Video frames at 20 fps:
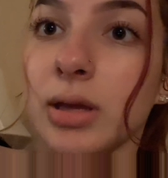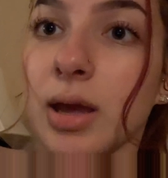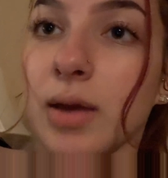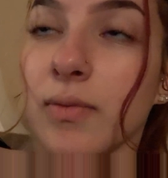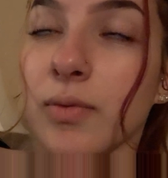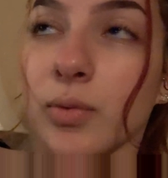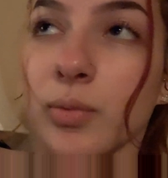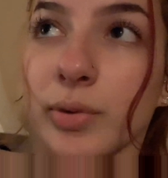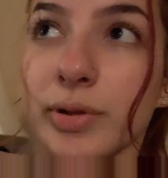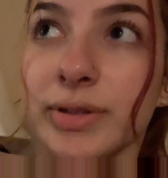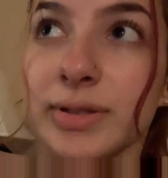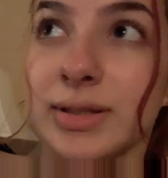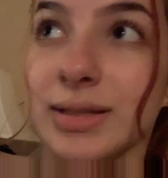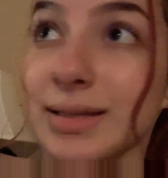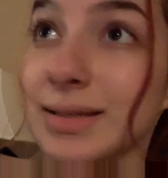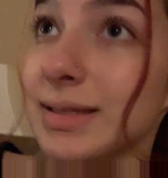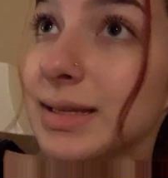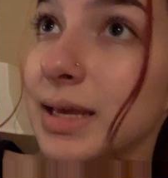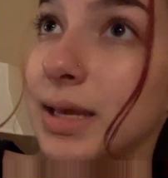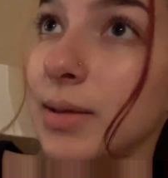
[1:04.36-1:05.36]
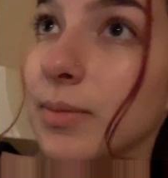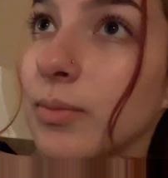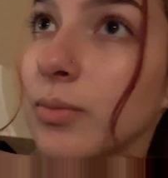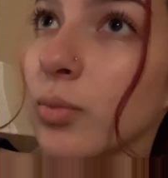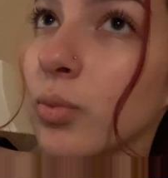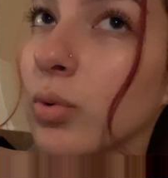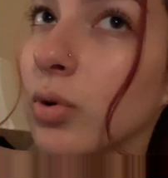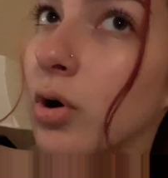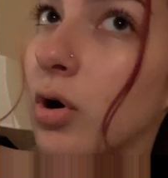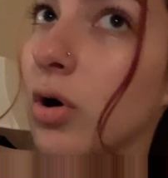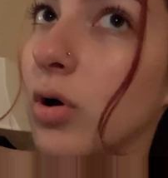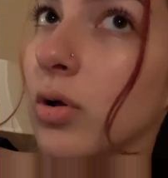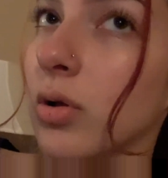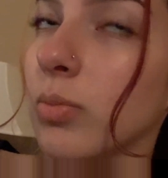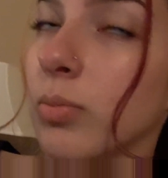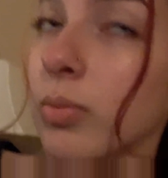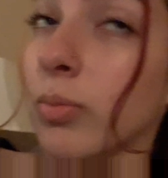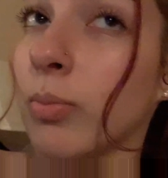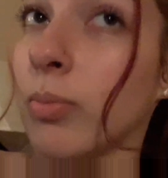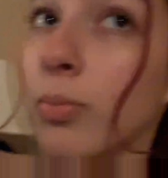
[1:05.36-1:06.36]
Everyone's the same. We're all
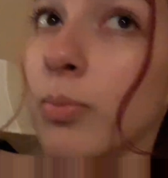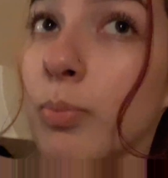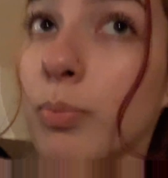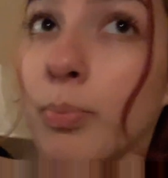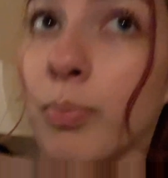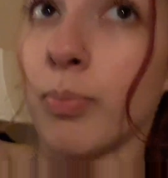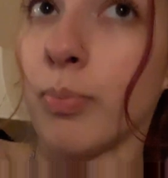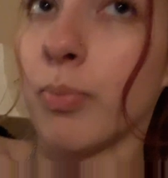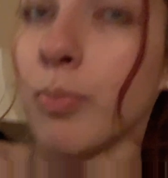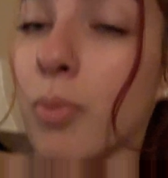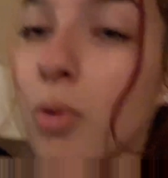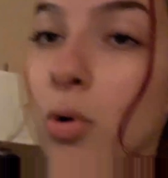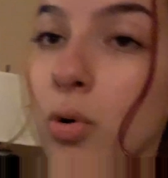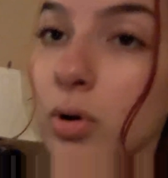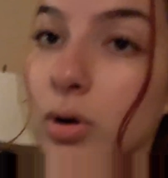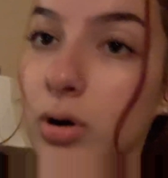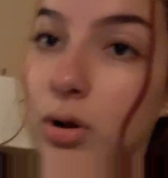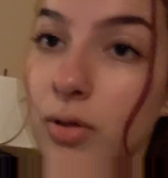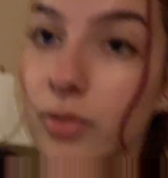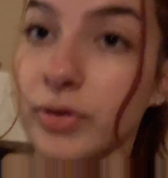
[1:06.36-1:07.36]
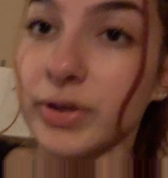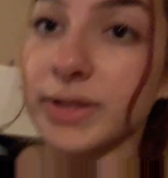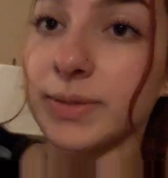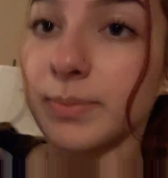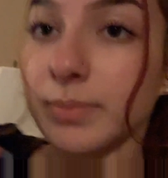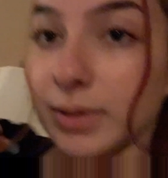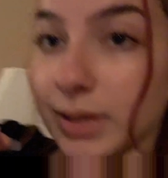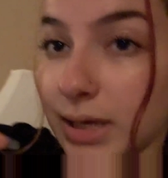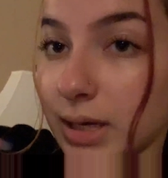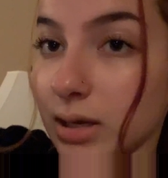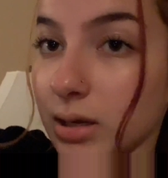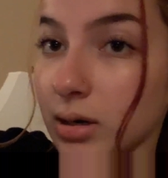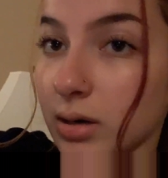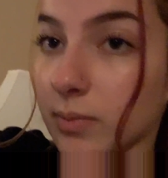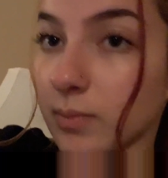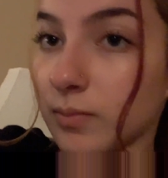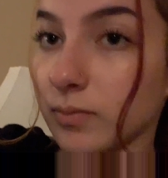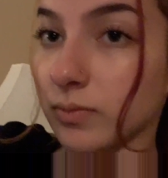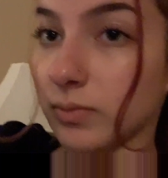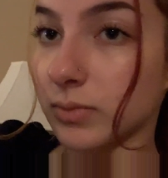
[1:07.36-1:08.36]
born on this
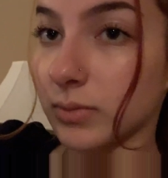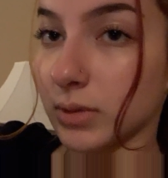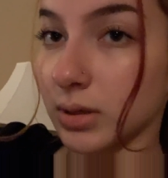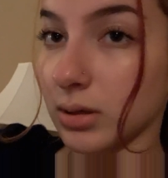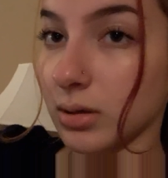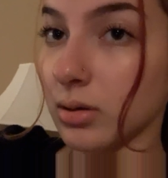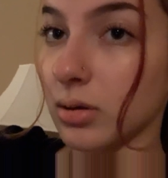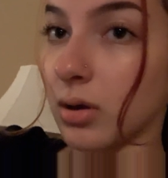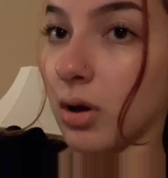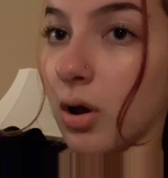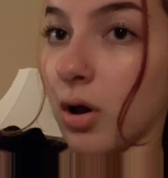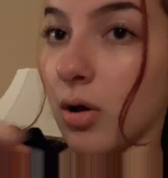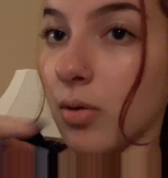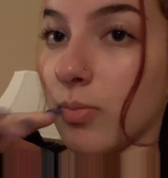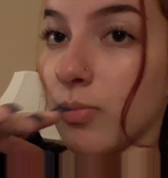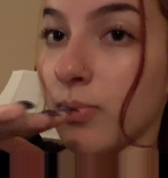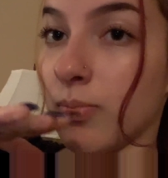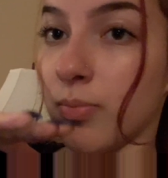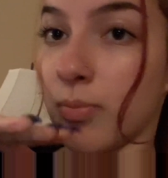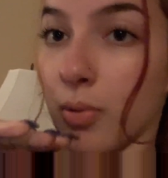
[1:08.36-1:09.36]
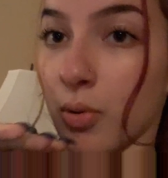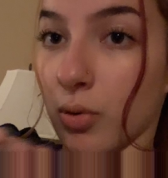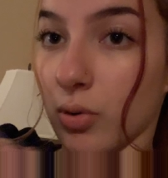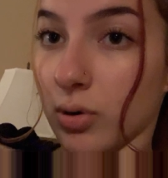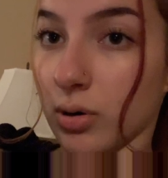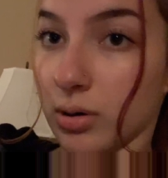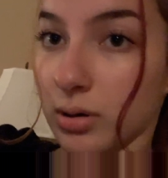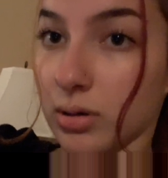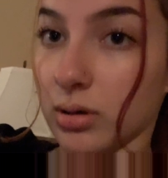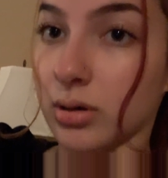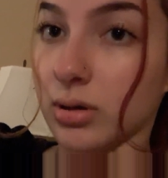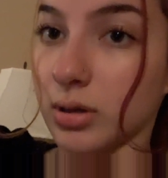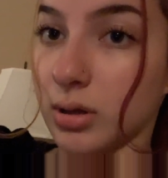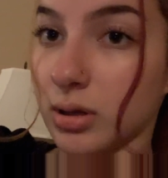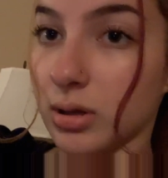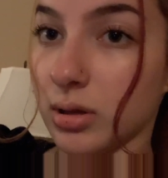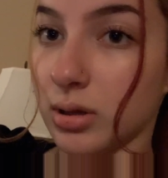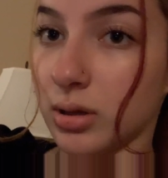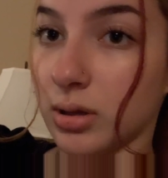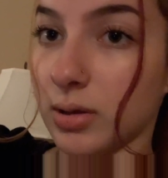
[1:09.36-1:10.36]
plane, all born,
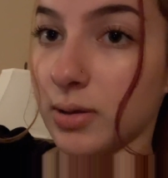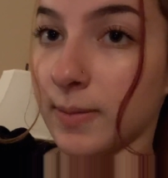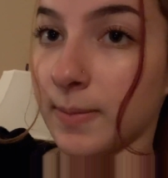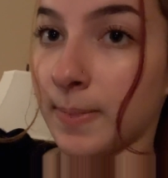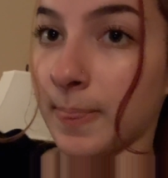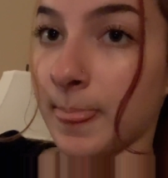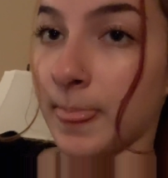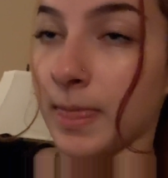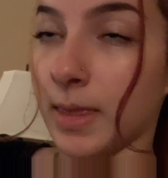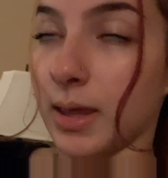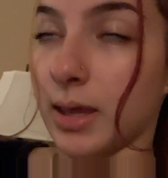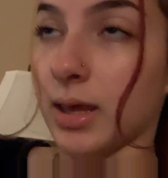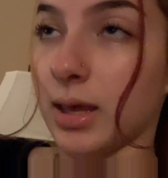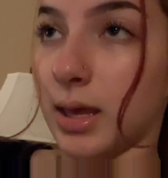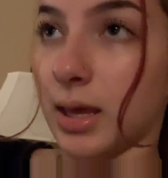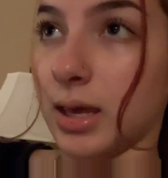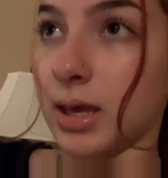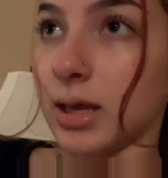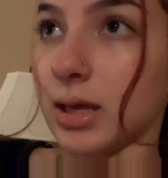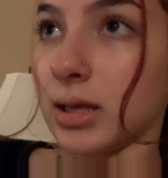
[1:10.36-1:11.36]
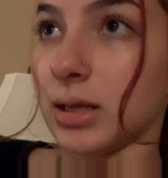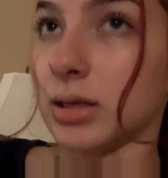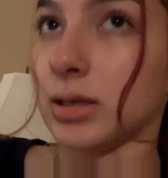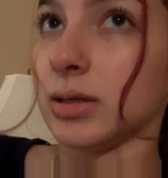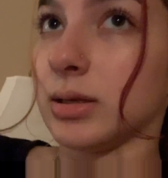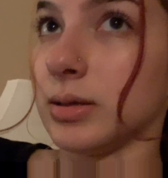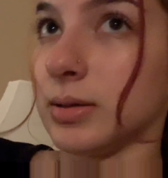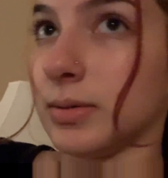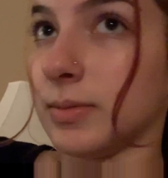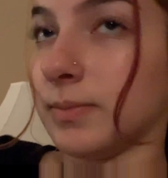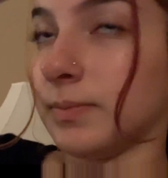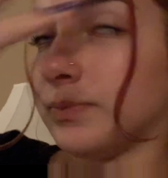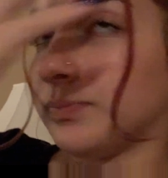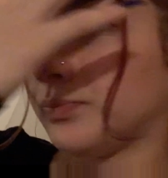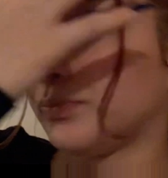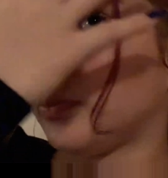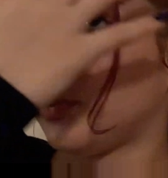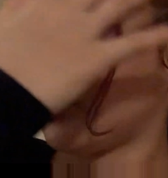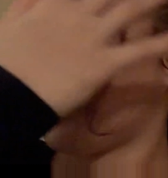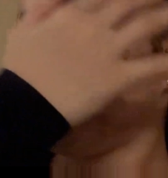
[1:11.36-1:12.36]
and
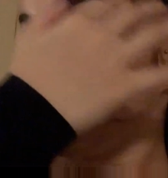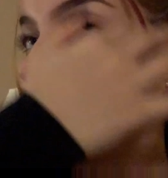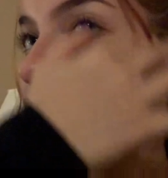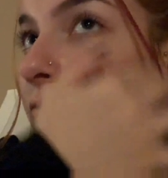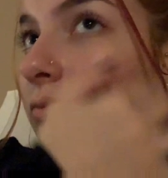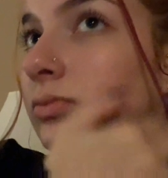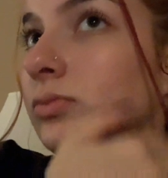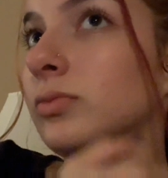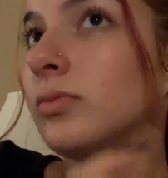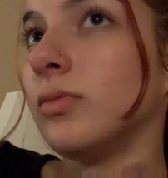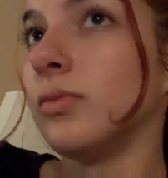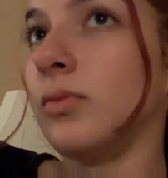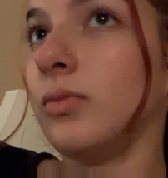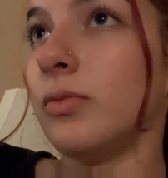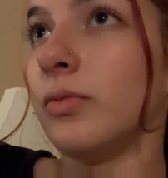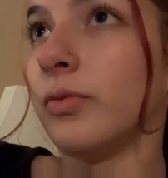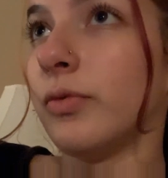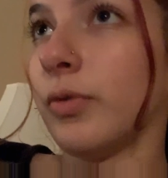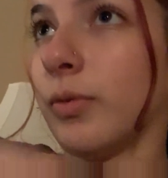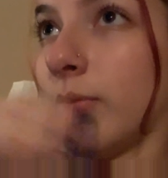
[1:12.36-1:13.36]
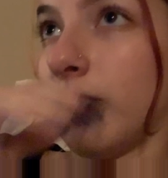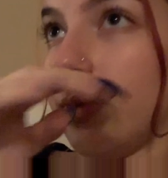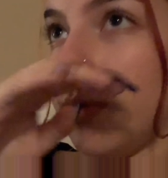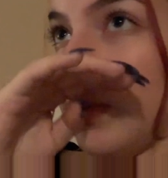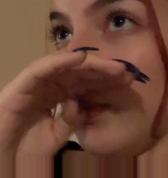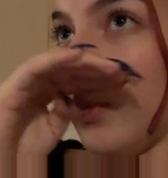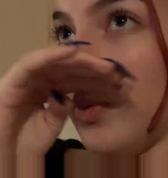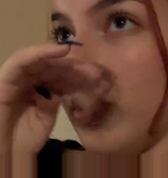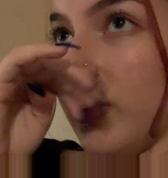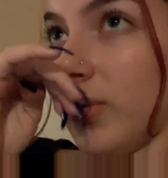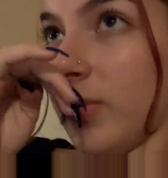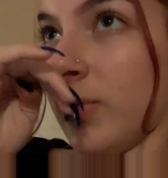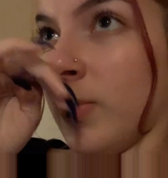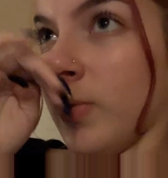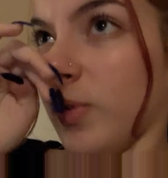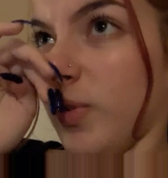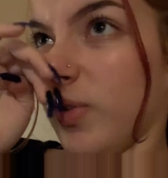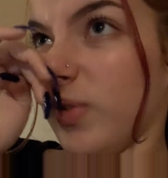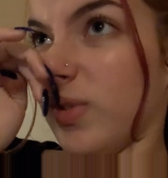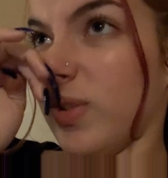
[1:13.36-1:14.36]
from there we all
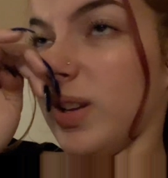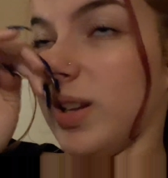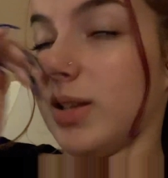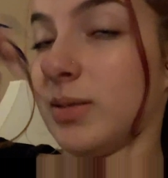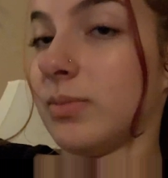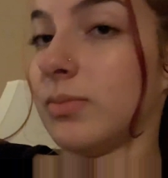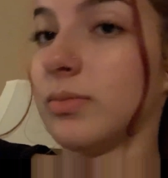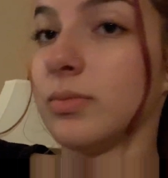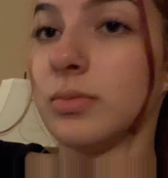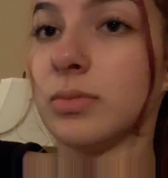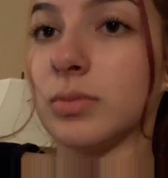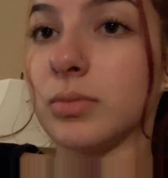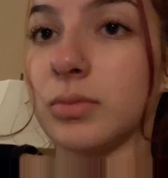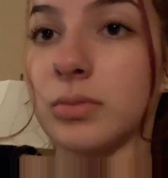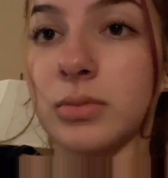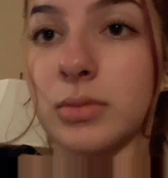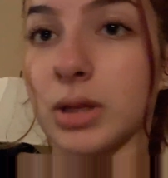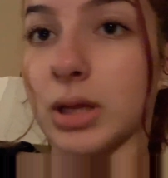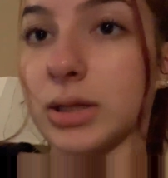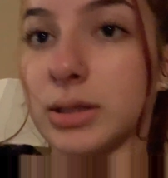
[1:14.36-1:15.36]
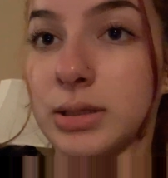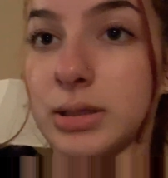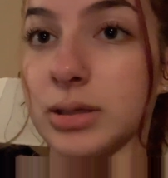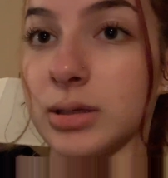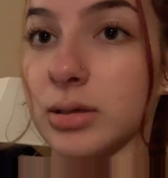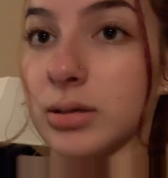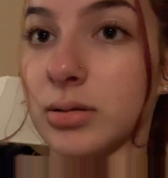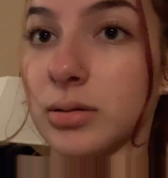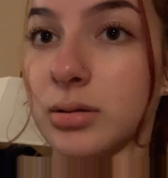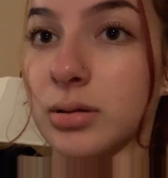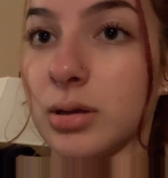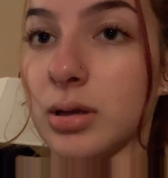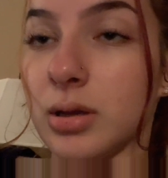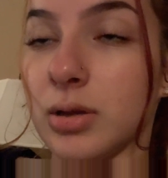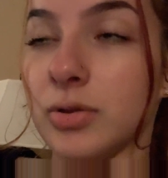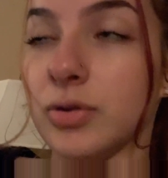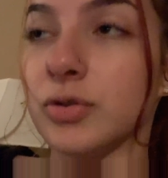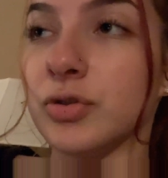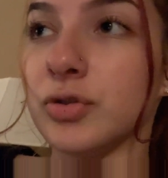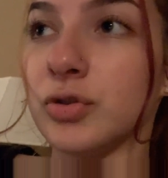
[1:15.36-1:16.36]
grow. Like, that's it.
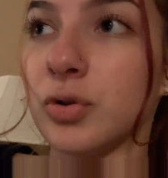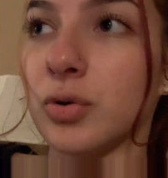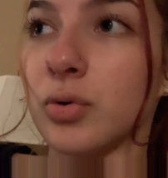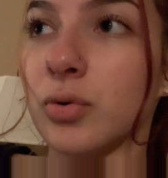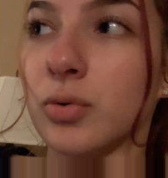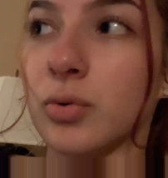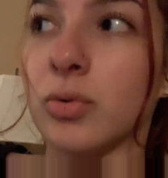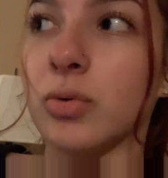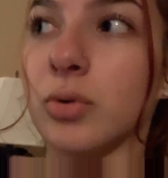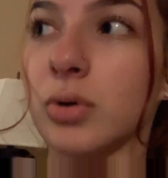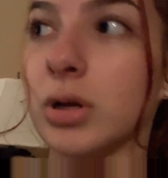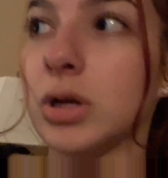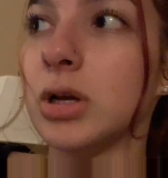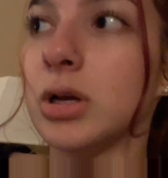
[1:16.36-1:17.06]
There's no